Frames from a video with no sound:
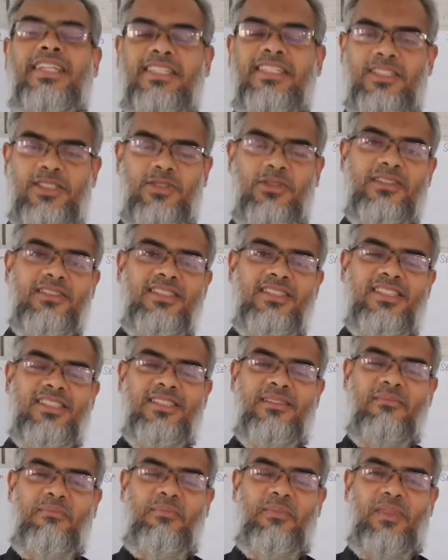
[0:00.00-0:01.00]

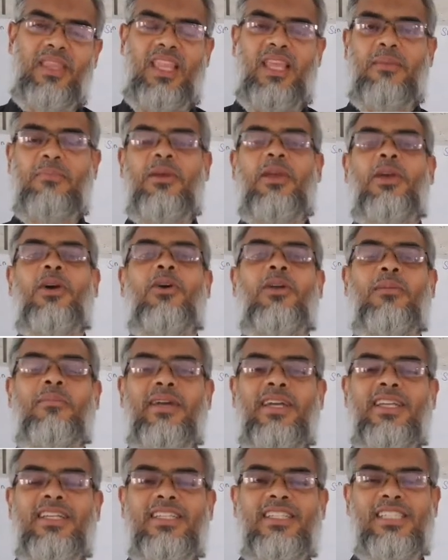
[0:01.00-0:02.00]
students, may
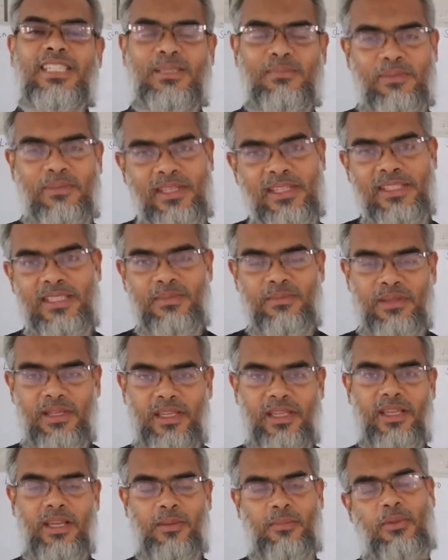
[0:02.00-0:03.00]
Almighty's peace
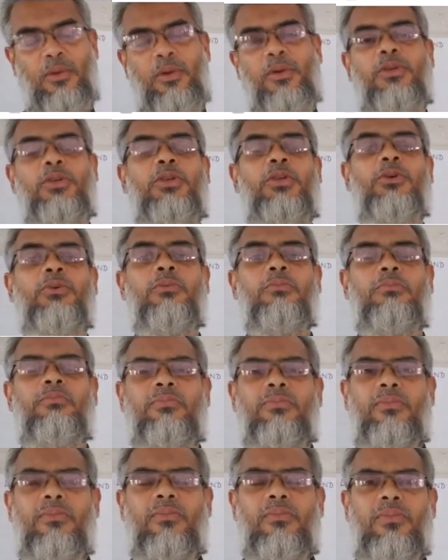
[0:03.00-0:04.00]
be upon you.
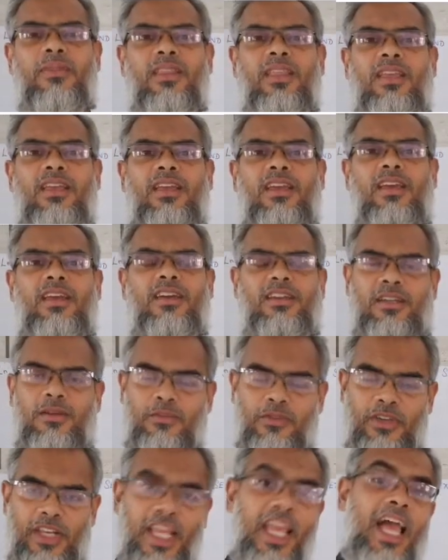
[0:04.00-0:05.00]

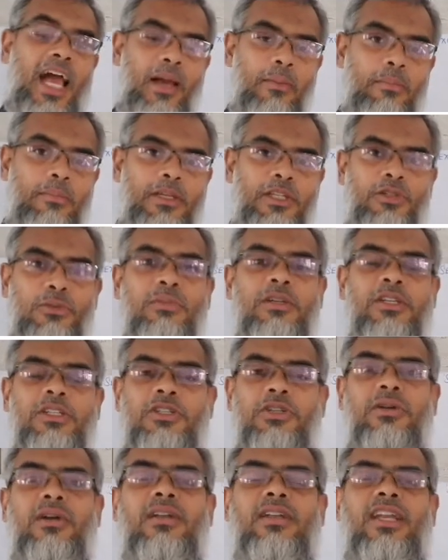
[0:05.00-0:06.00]
I'm very happy to meet
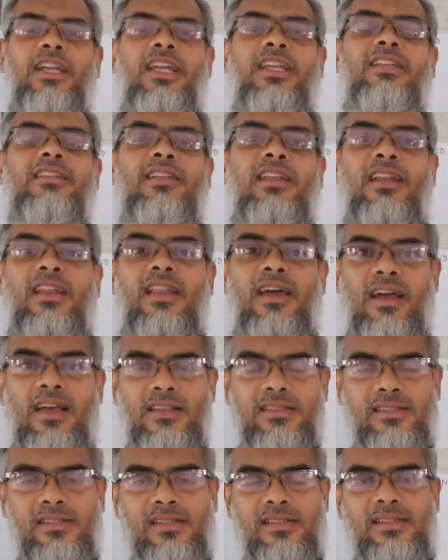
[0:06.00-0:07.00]
you again in the
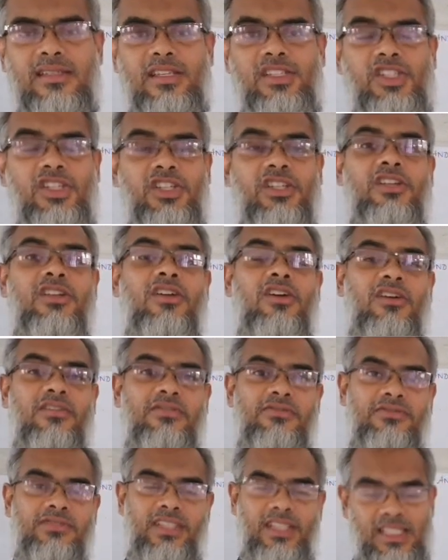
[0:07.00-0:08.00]
last session of
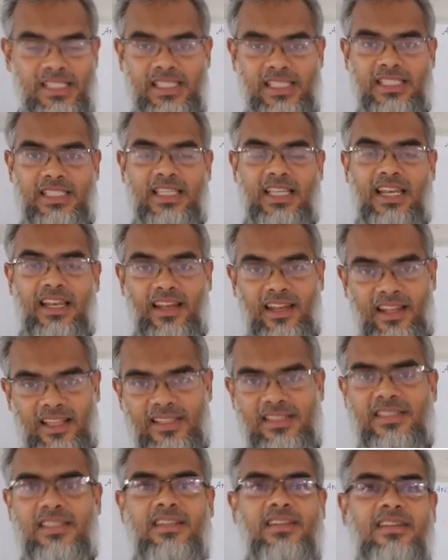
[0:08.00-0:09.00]
this
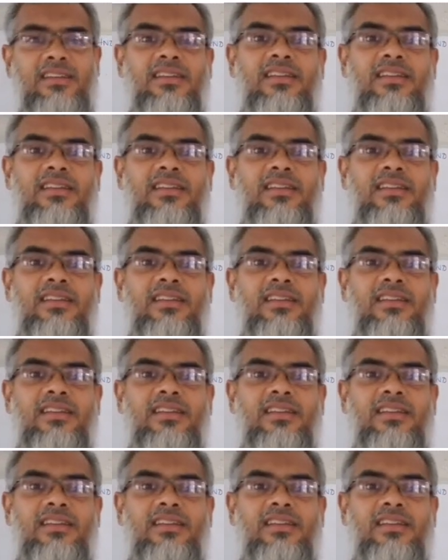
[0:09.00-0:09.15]
lesson